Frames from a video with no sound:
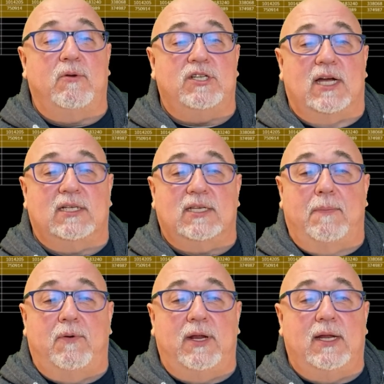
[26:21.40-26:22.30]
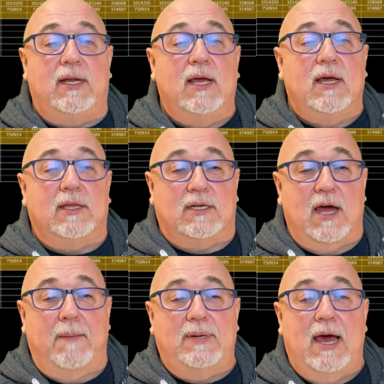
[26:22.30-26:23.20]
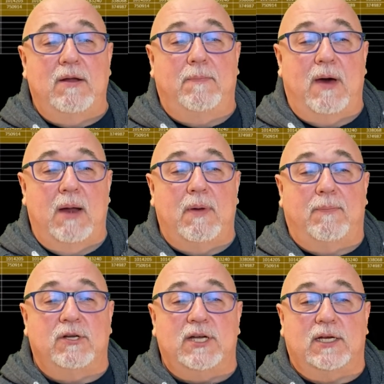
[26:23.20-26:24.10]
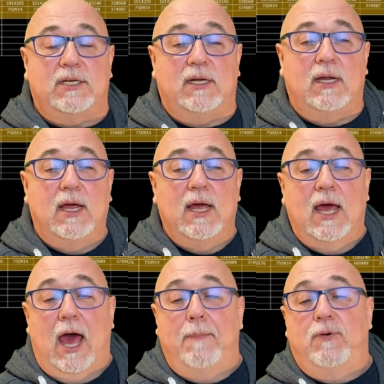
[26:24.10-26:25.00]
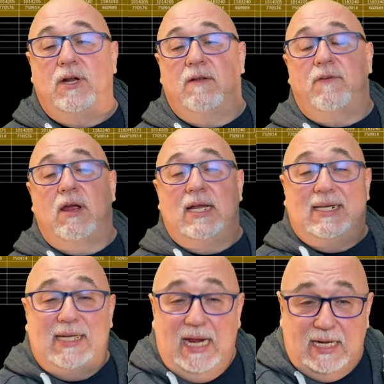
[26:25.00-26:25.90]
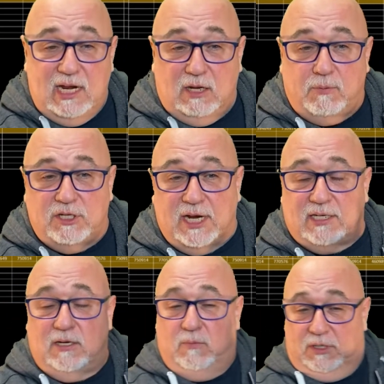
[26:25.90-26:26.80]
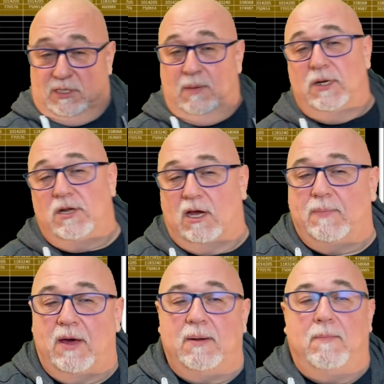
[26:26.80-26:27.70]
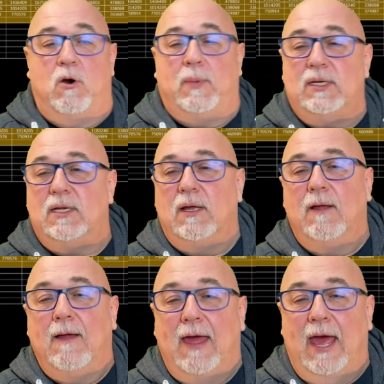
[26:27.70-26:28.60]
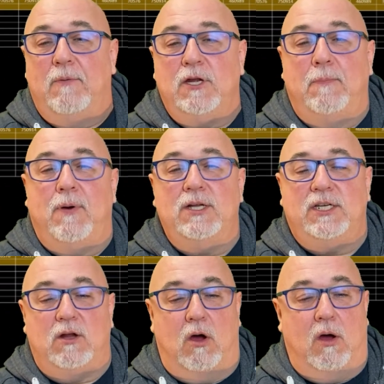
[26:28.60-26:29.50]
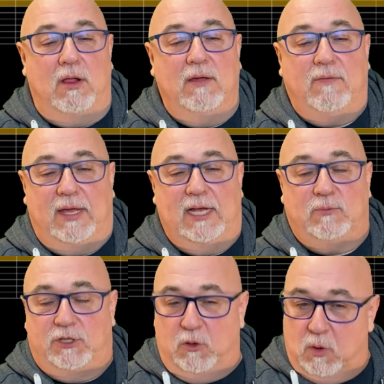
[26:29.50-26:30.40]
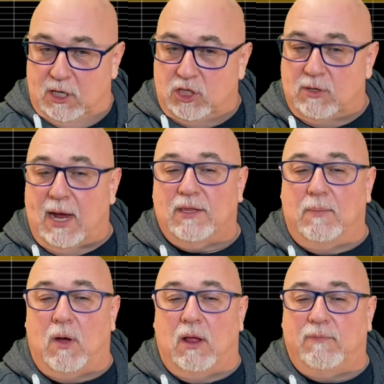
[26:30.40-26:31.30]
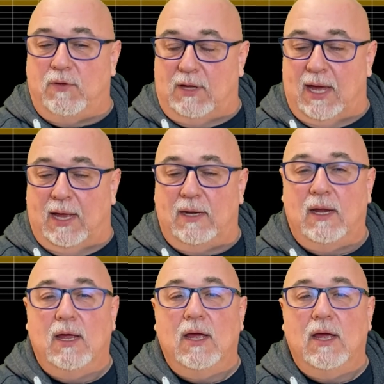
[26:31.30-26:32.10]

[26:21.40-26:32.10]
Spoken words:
projections. I put in the top-down and bottom-up projection. I put in a very detailed projection, which I'm going to talk about in a moment. And when you punch in all of these, which you want to track them all if you can,